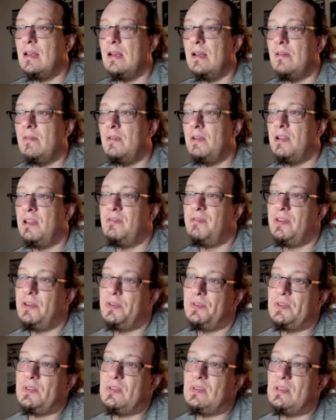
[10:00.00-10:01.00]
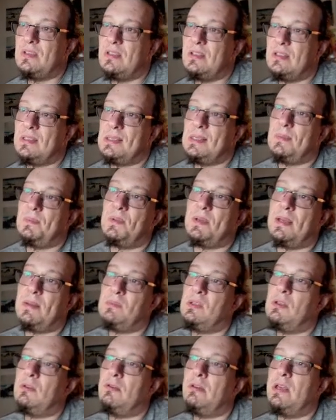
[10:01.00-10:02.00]
what I've noticed is that
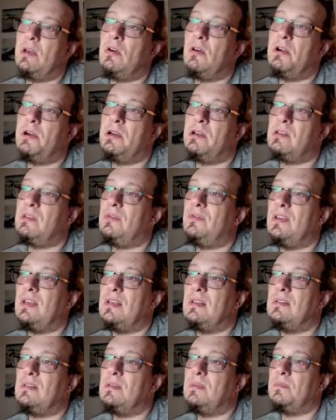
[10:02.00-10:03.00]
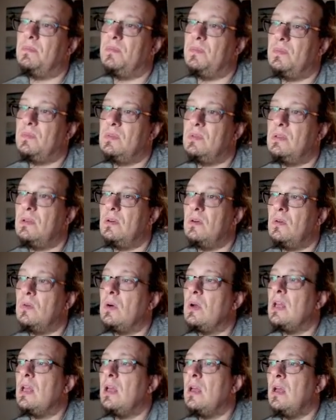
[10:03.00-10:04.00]
sometimes it reorders things. So
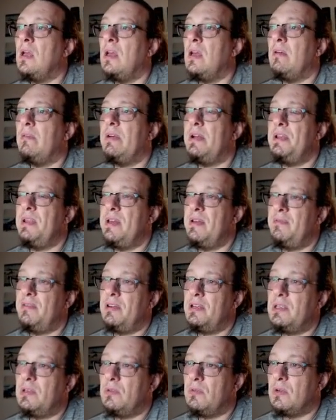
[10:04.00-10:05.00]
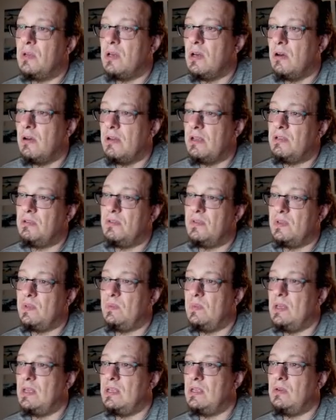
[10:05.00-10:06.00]
whenever you go into this
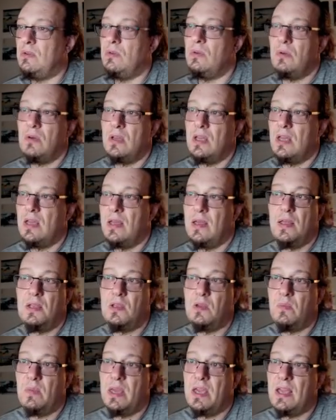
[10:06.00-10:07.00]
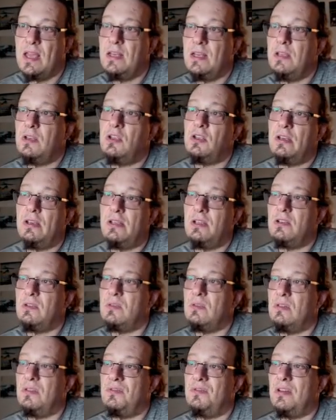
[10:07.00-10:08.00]
menu and you make any changes
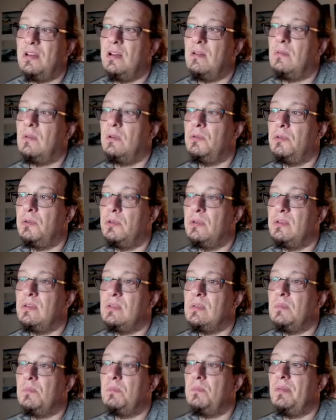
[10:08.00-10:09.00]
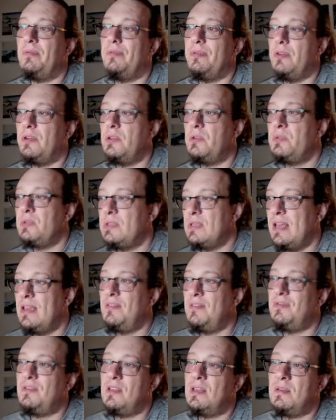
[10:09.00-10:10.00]
to the firewall rules, before you
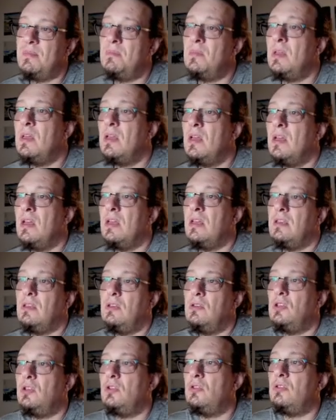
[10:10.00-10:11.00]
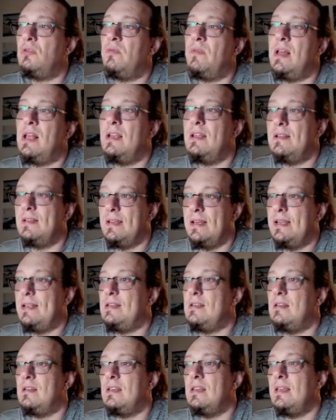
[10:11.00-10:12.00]
save them, you should validate,
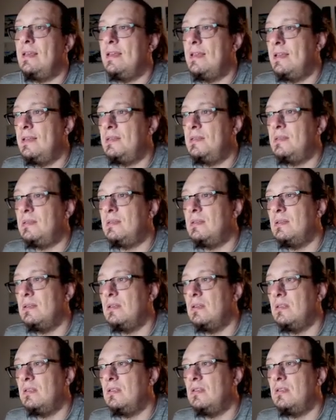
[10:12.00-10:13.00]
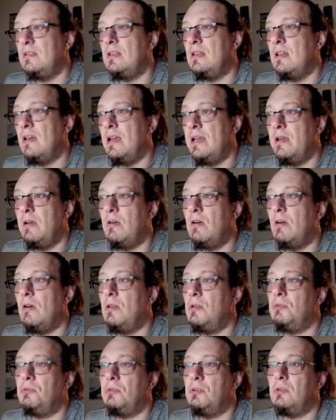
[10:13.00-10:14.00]
is the deny
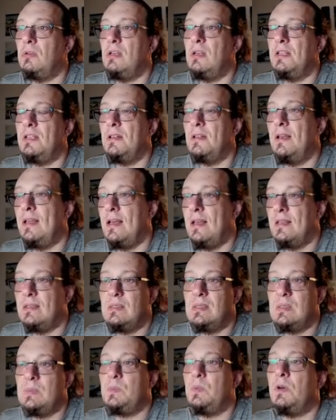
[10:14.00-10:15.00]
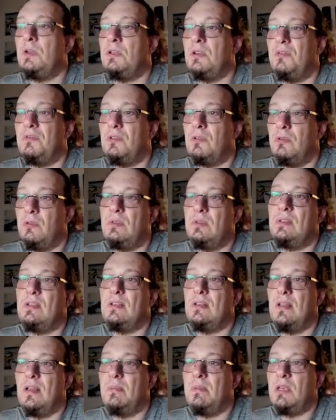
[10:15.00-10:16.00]
all rule in the last spot of the rule set.
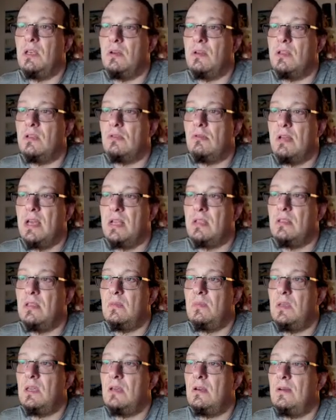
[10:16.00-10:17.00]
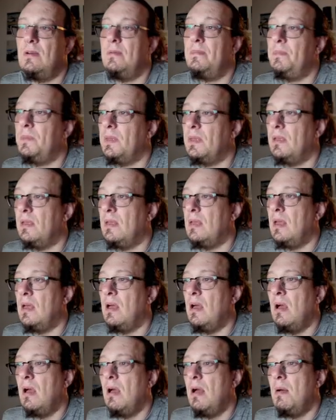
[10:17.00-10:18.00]
I mean, you can drag them here,
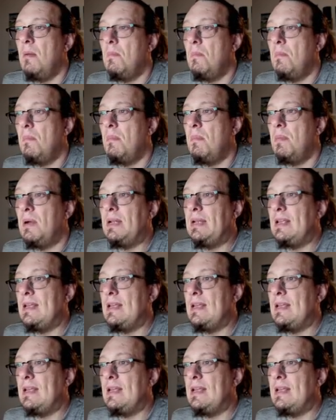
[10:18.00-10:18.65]
but